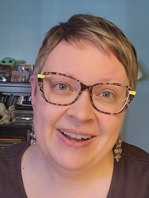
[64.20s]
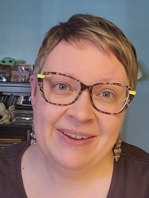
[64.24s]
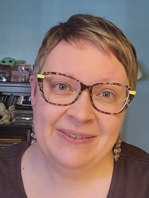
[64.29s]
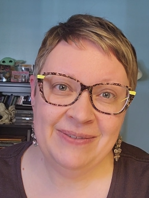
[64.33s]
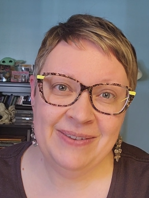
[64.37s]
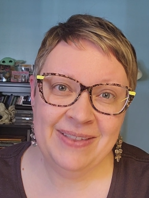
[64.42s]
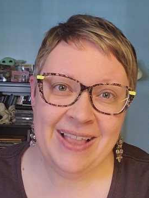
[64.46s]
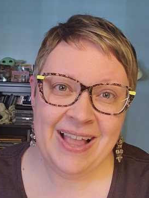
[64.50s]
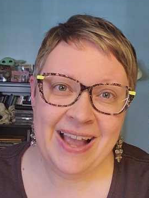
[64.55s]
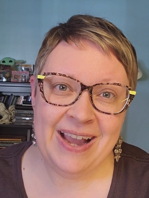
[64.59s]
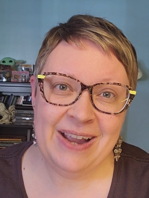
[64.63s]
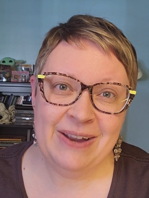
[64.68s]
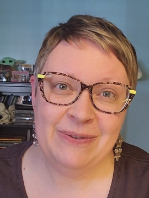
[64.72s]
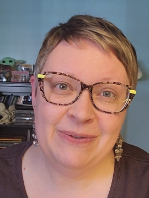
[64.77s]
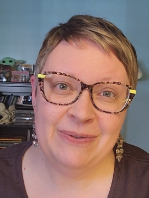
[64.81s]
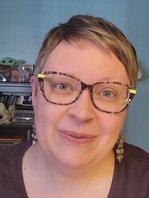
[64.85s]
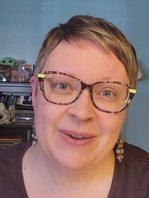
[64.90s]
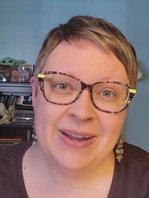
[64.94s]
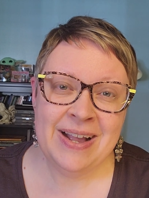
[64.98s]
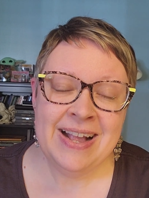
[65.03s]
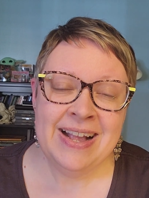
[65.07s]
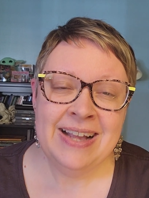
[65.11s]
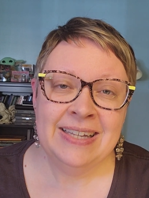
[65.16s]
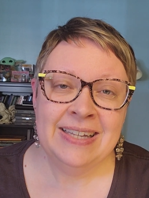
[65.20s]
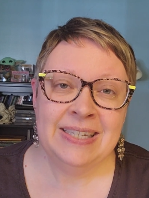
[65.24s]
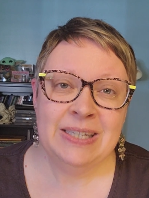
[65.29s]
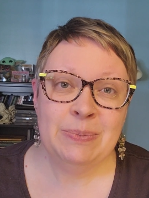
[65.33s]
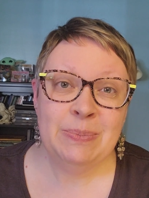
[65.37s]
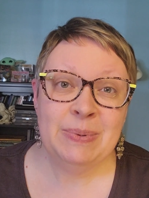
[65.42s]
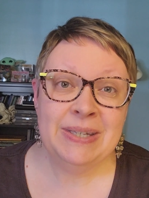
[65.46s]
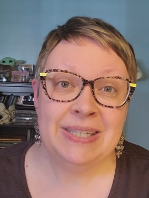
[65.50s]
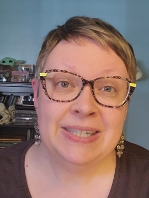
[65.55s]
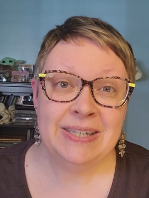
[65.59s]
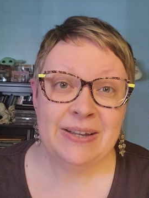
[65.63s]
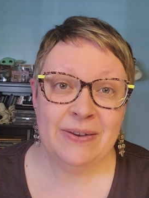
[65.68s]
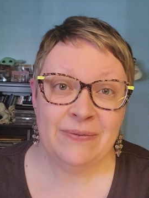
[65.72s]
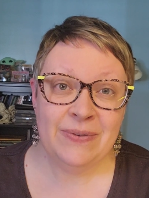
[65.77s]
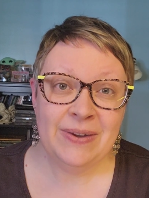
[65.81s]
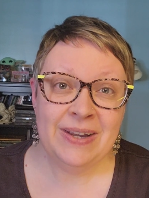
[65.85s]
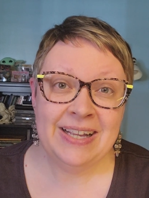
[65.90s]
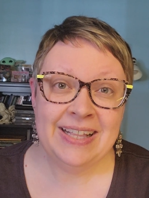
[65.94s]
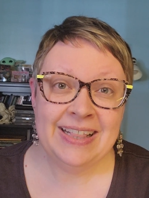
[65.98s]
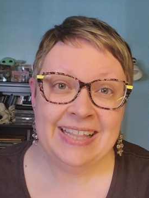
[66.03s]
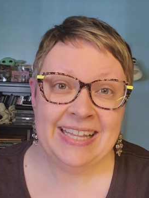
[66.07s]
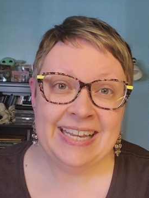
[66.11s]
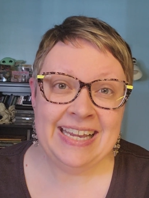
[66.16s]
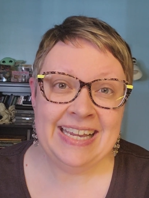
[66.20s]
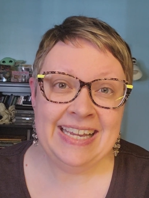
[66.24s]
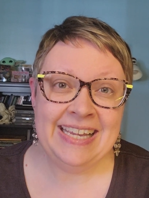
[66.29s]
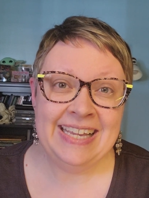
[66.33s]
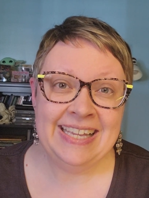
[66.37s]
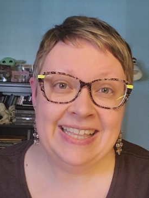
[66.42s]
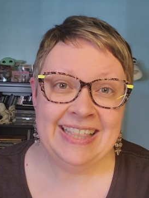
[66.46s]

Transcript: of life. Specifically,